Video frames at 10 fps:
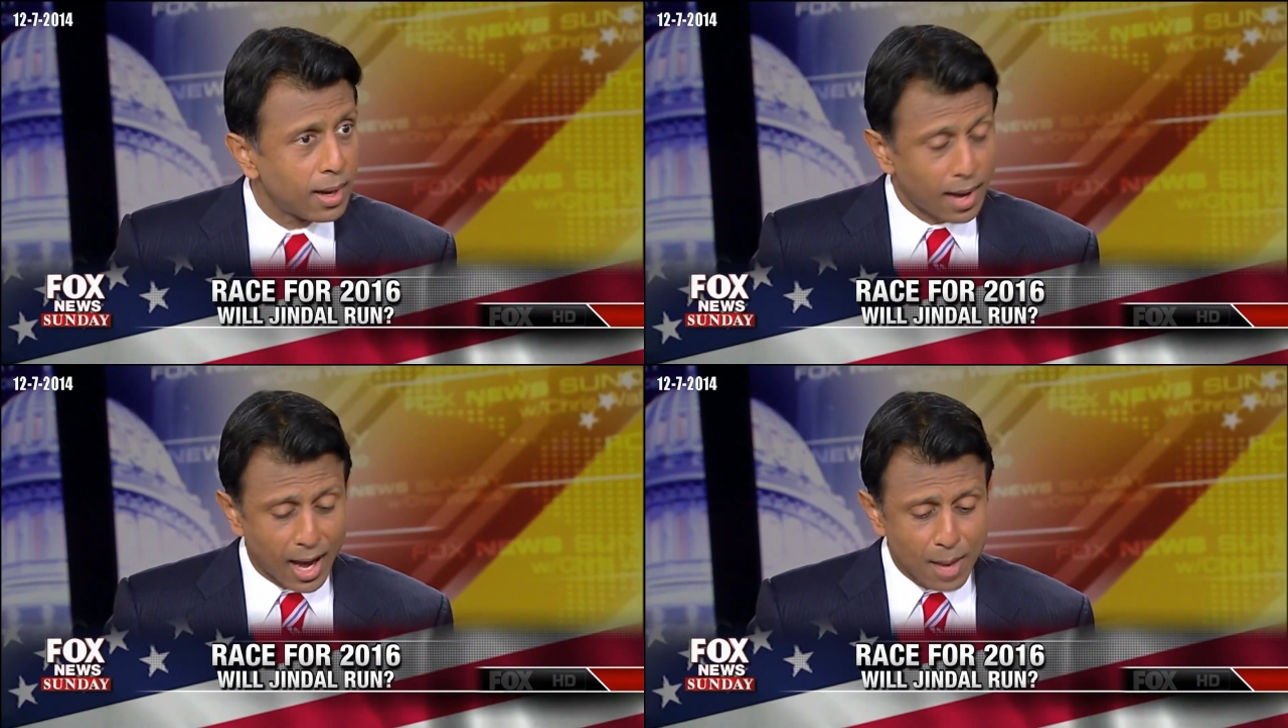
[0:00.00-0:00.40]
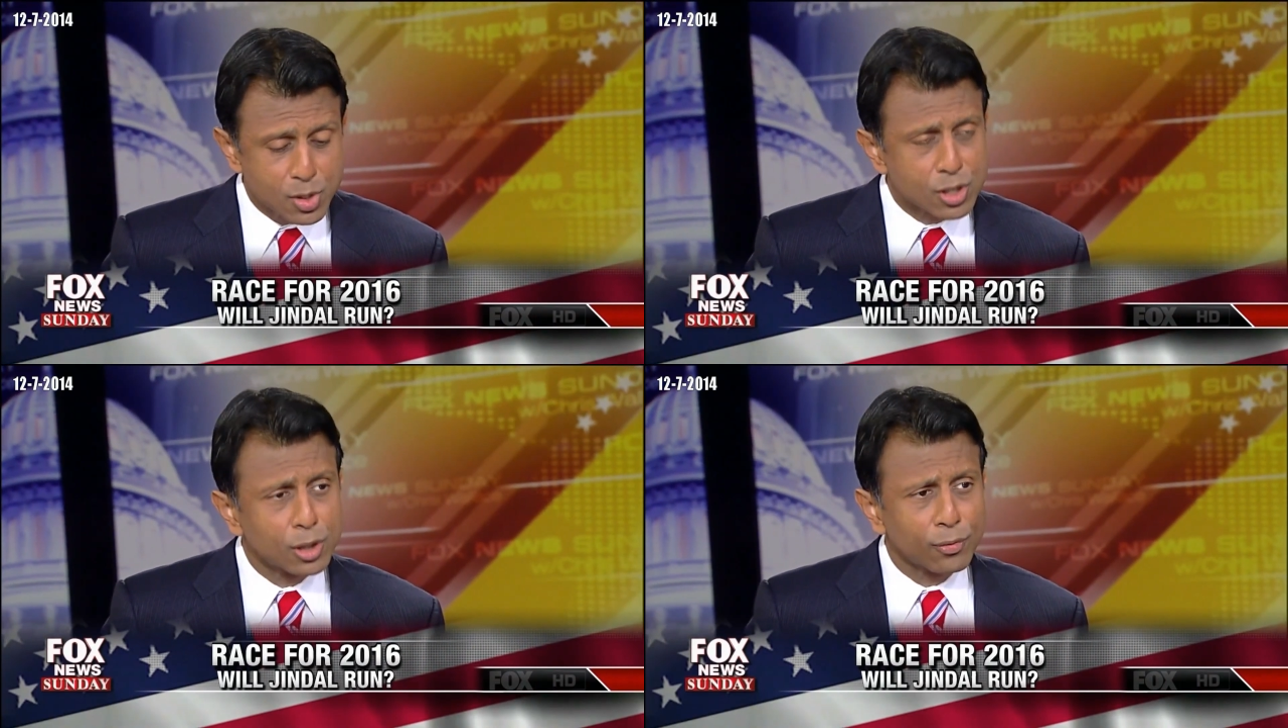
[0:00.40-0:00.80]
I'm
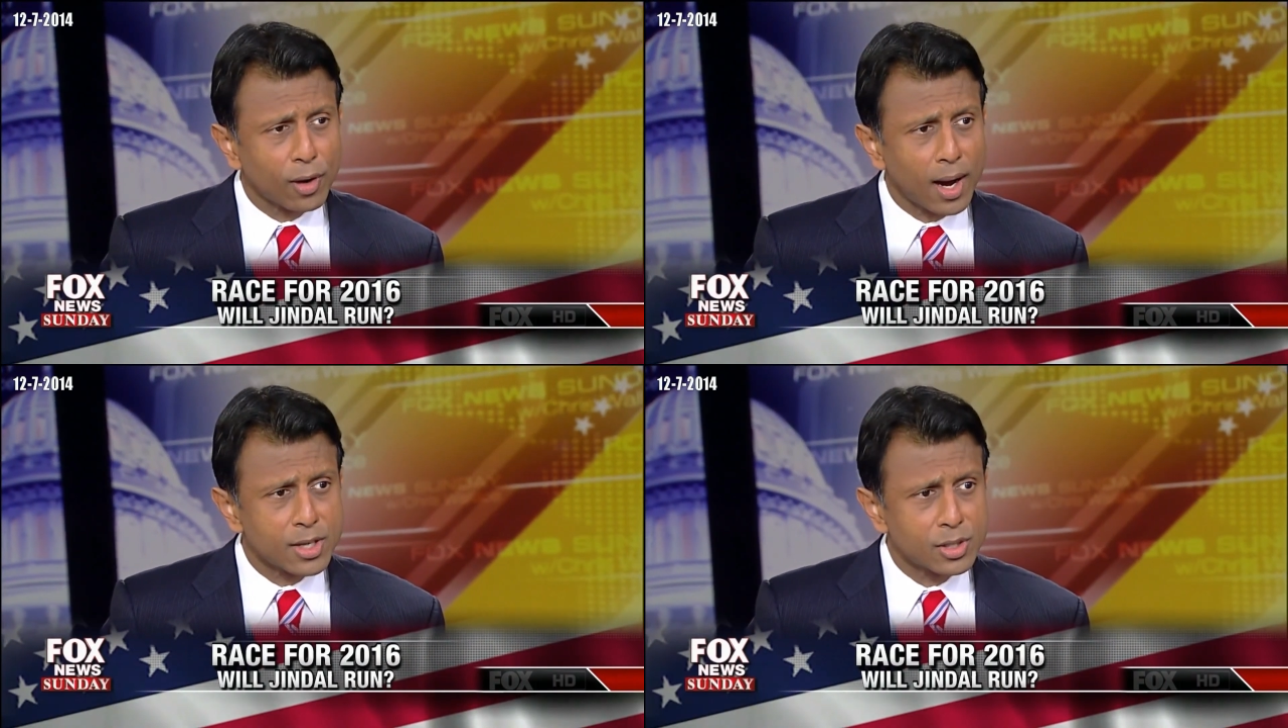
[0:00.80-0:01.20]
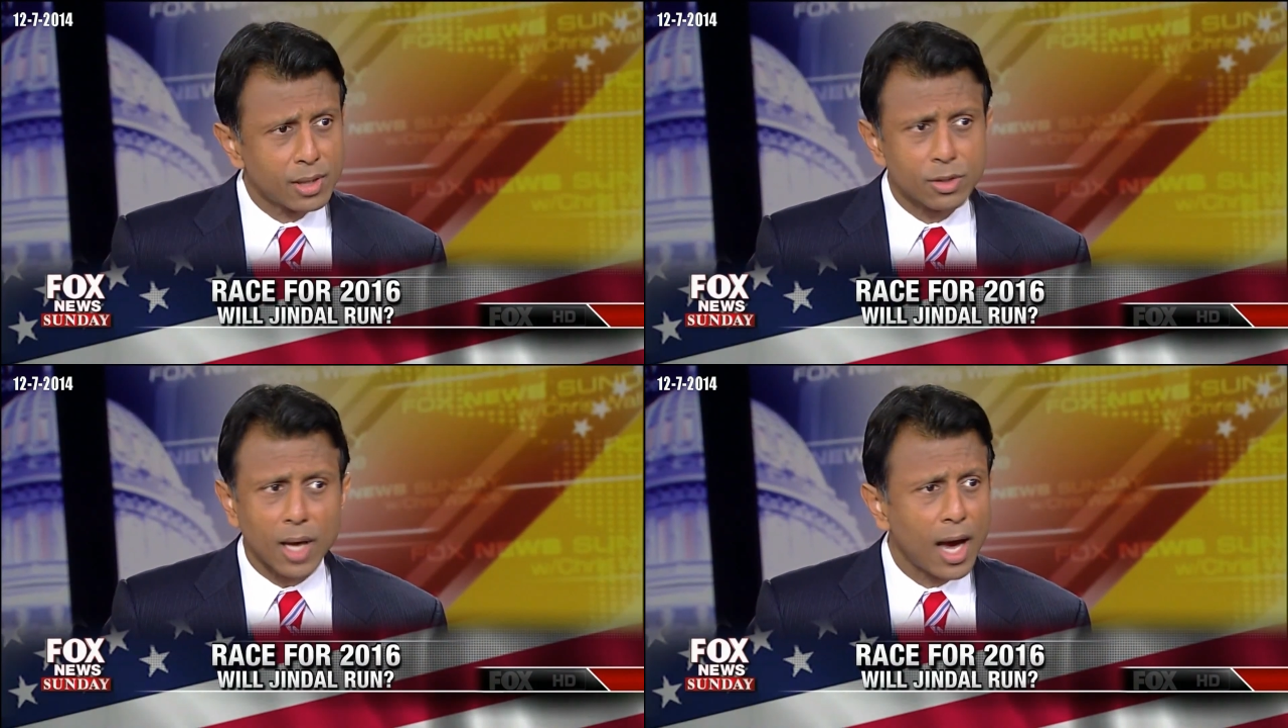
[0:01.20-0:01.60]
still for high
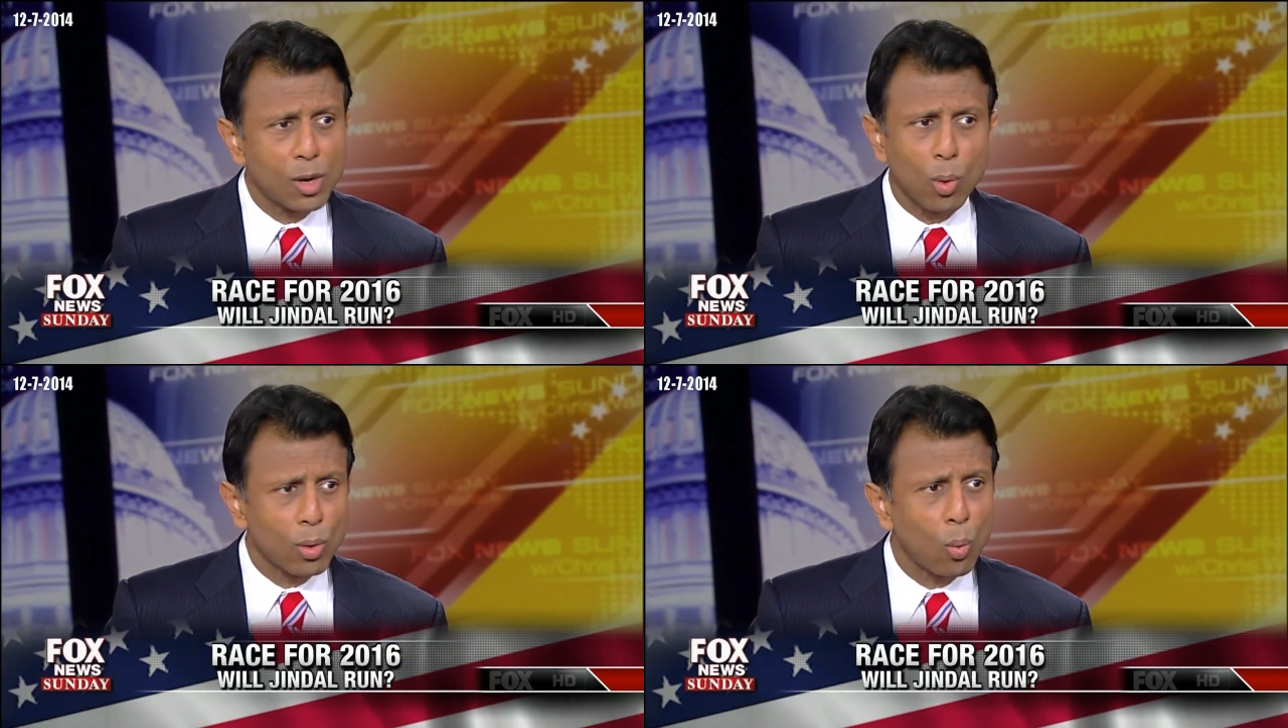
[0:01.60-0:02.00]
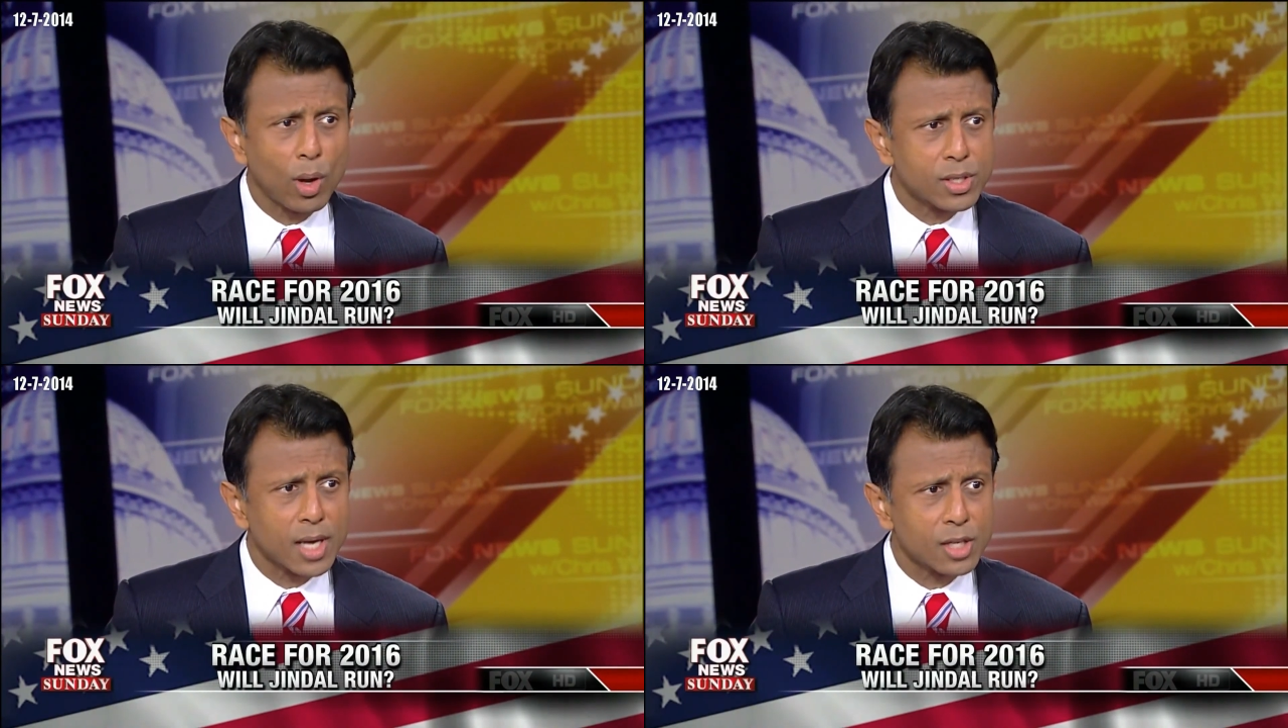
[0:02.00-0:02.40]
standards. I don't want a
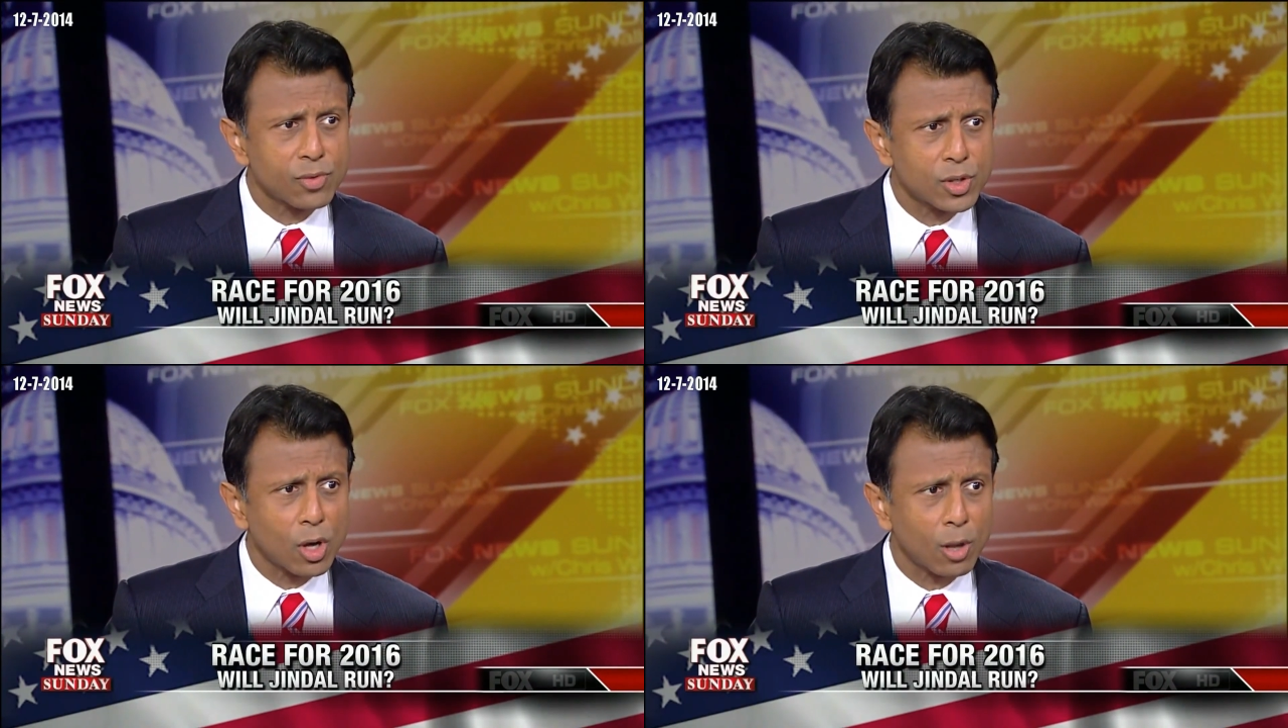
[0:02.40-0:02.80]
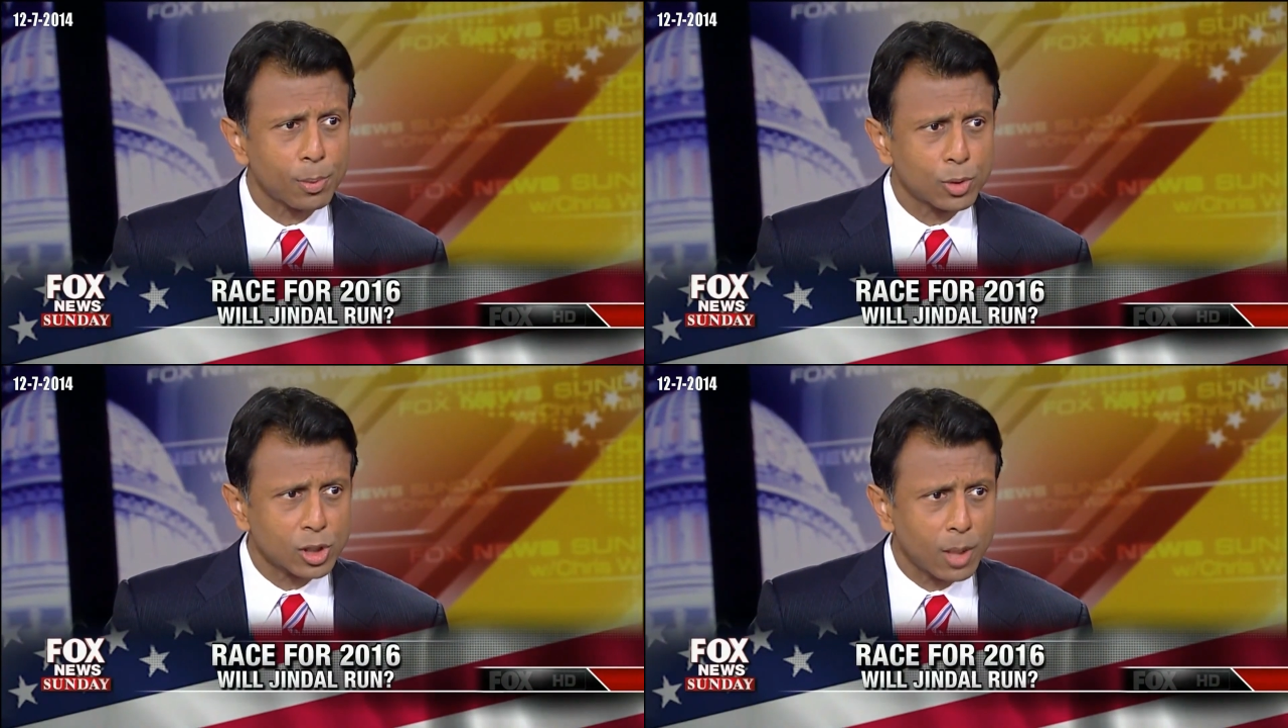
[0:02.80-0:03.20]
one-size-fits-all
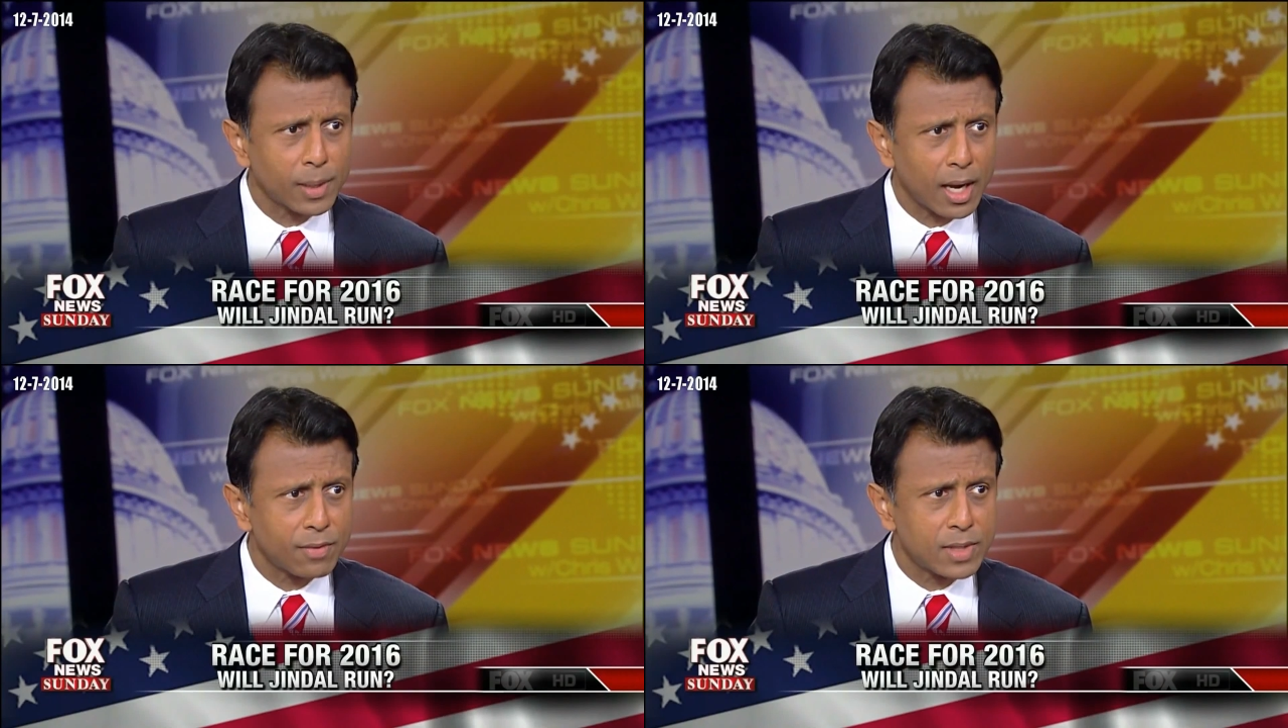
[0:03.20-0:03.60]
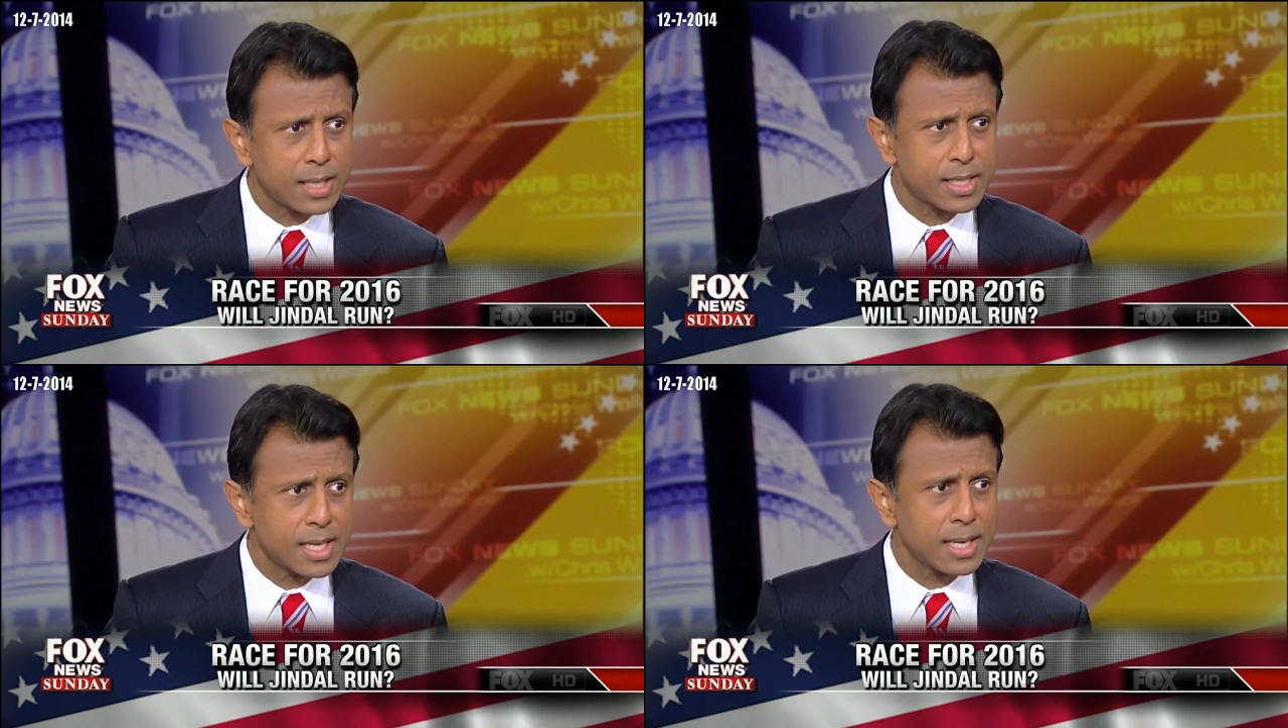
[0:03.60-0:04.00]
approach coming out of D.C.